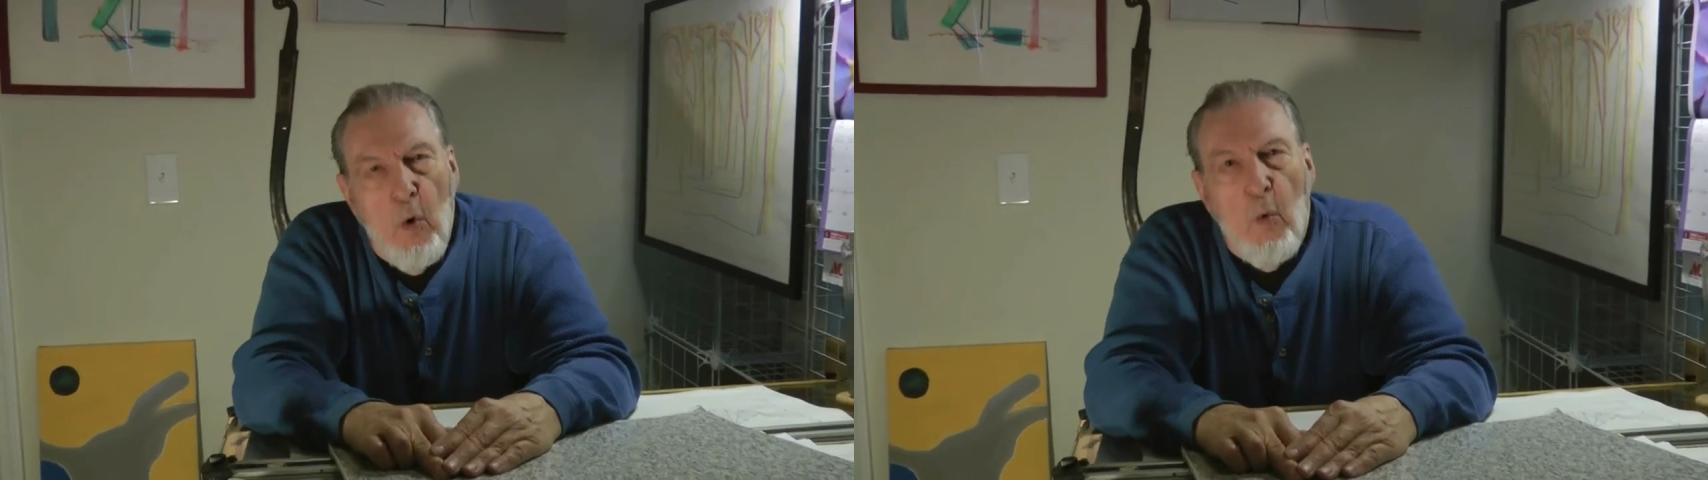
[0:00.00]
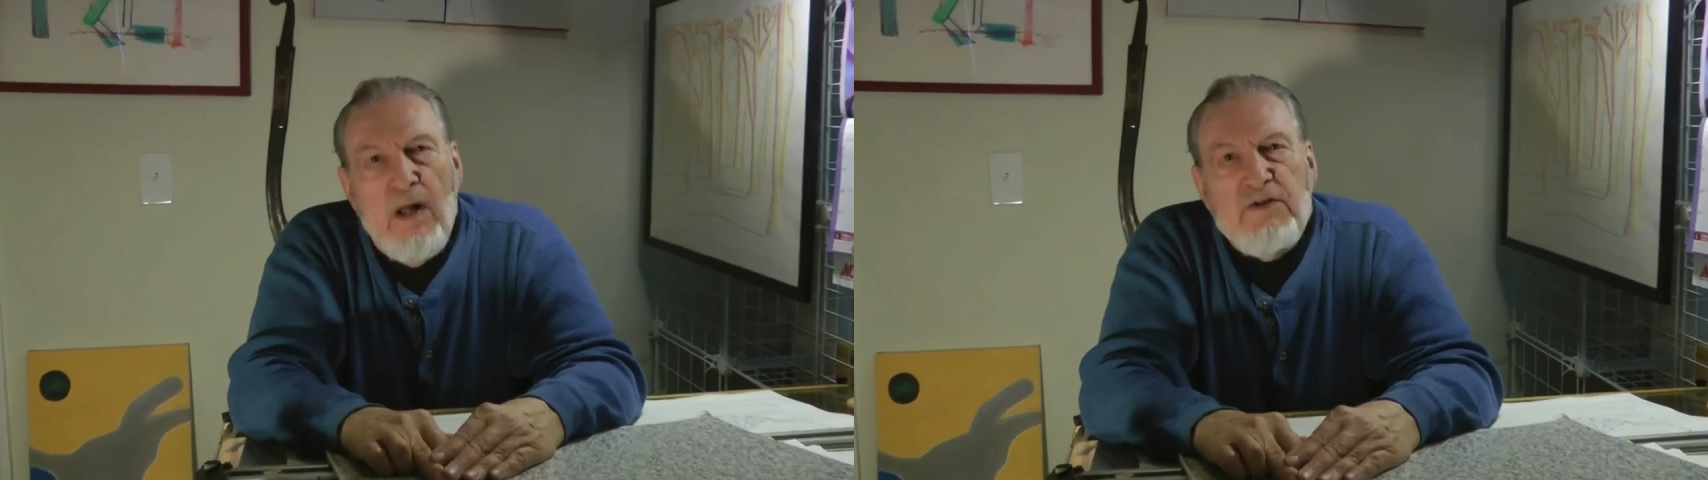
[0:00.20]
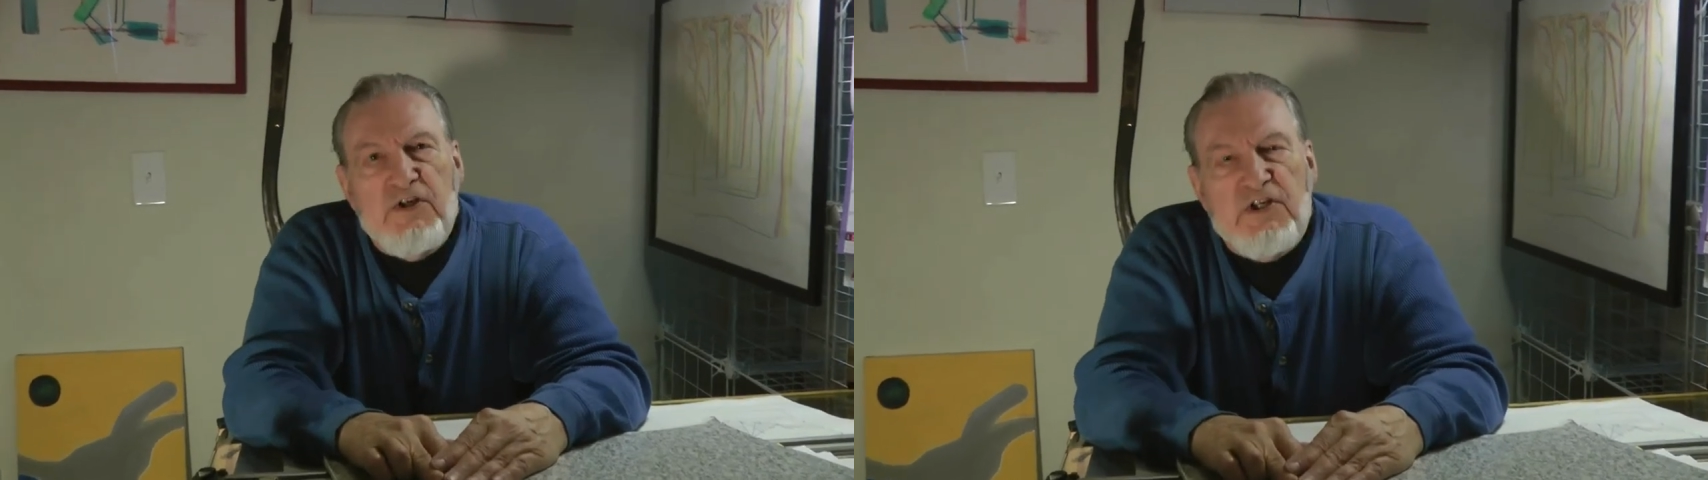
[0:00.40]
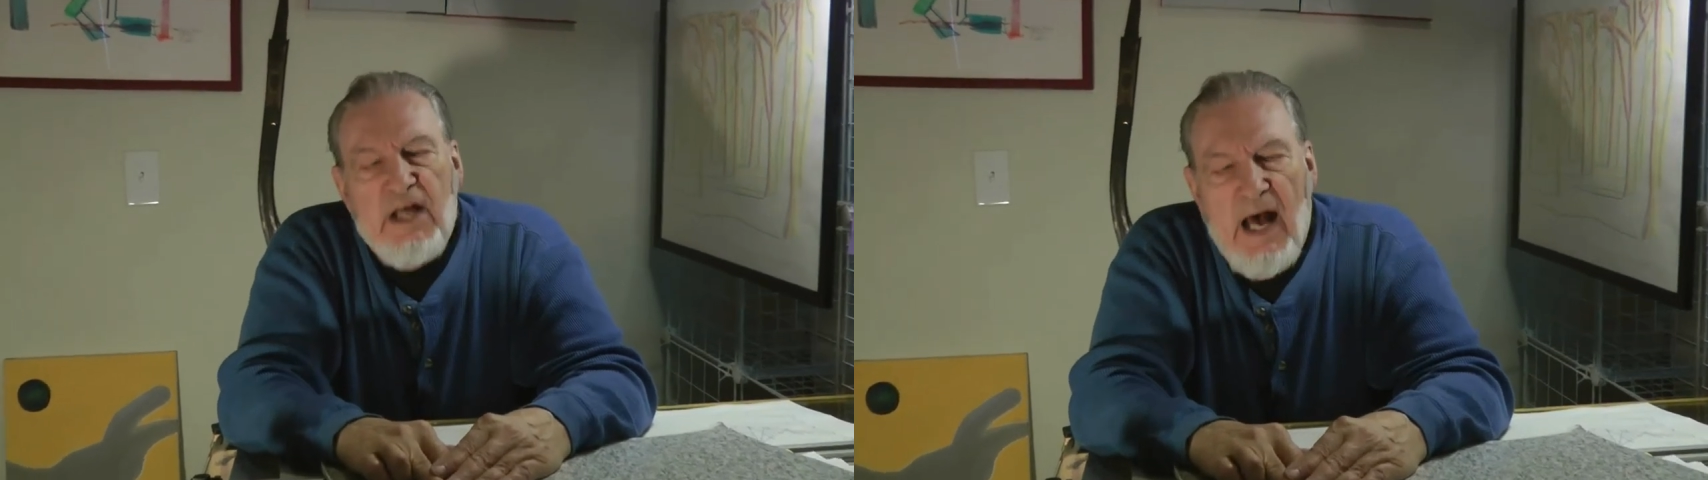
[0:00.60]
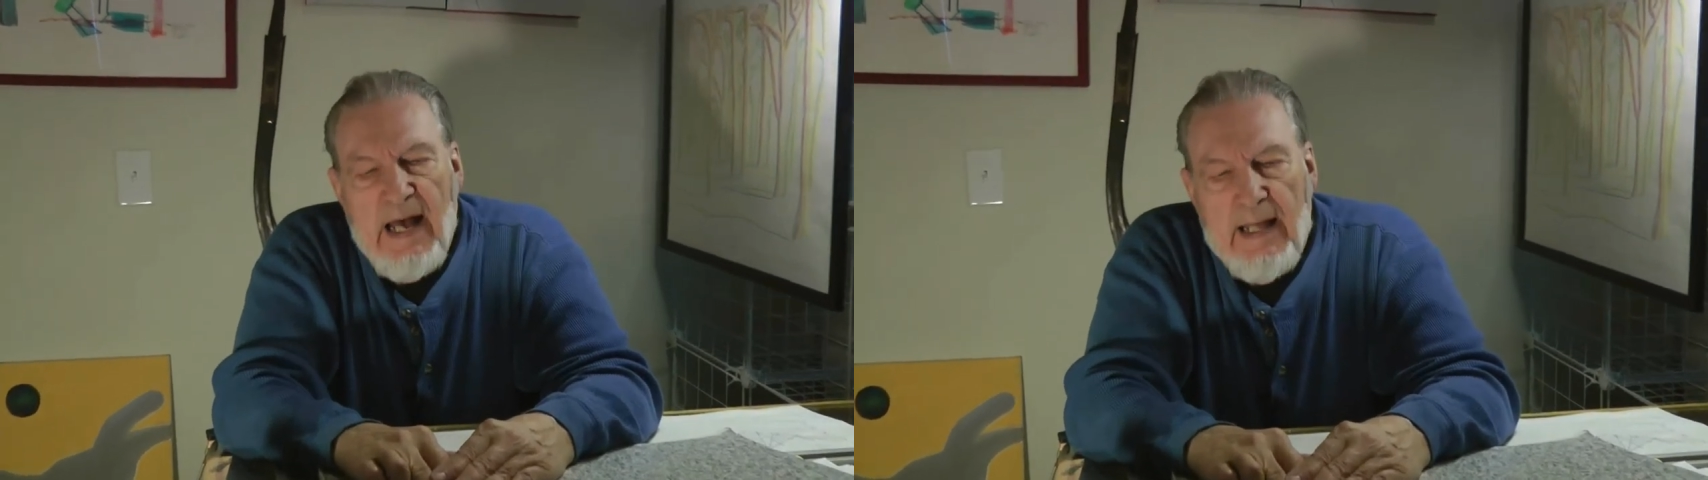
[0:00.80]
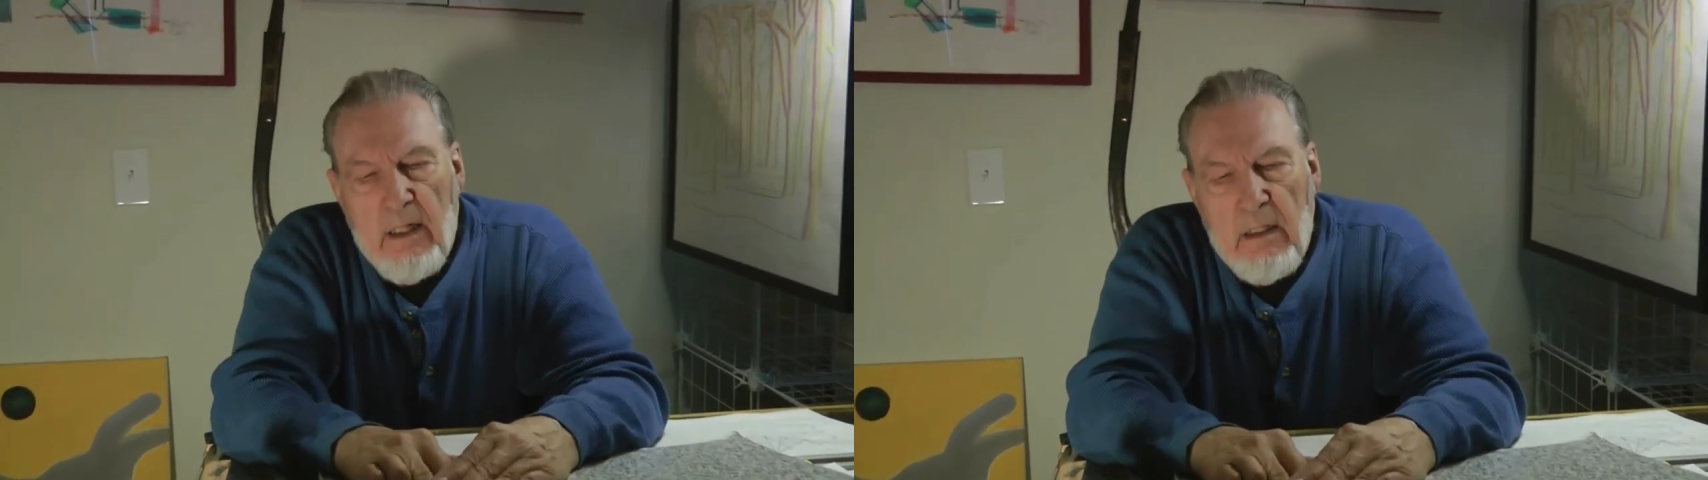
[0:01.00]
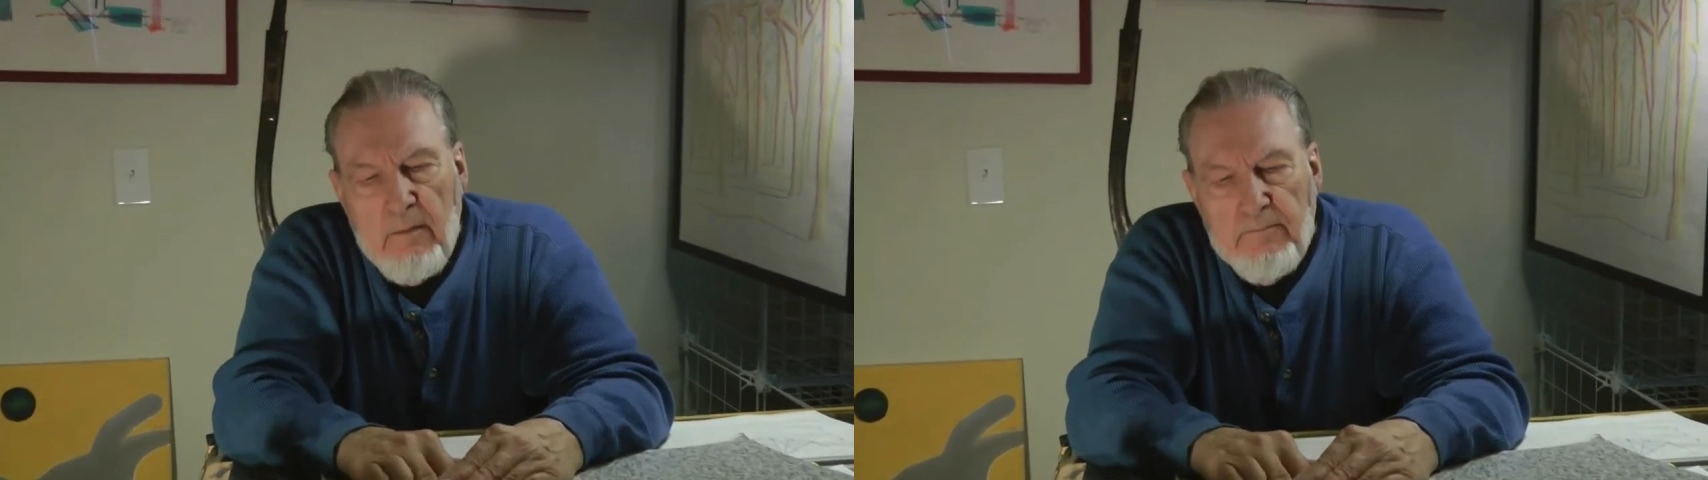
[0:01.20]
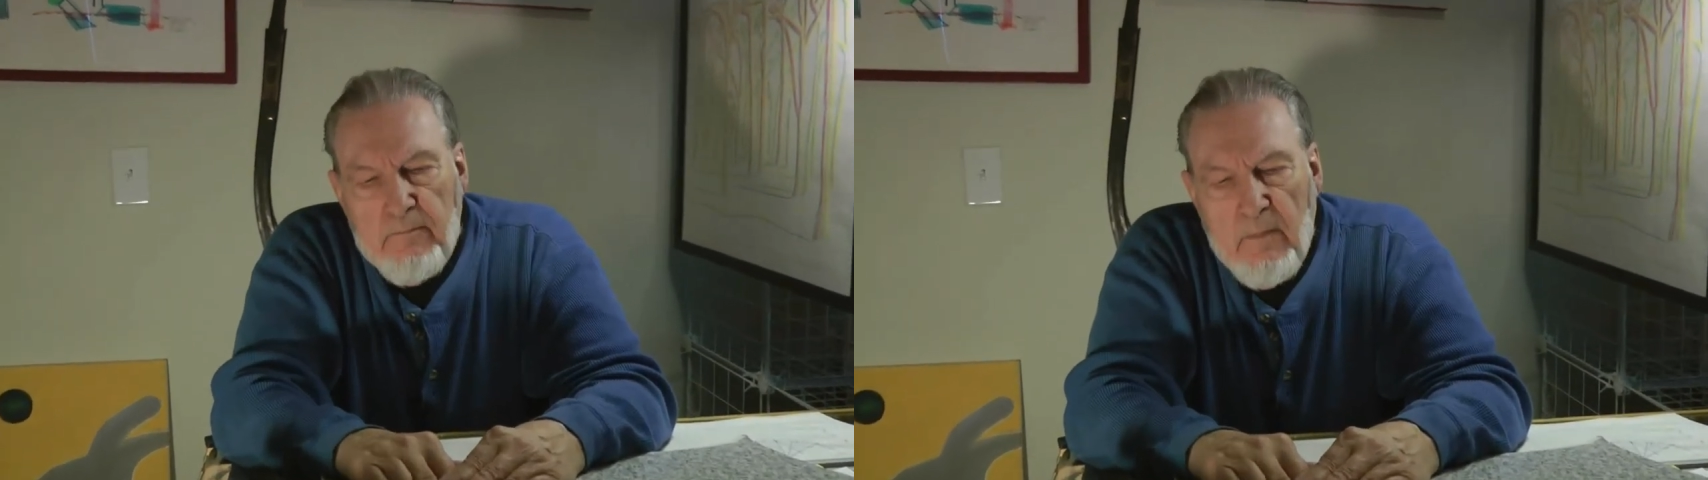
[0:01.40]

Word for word: One style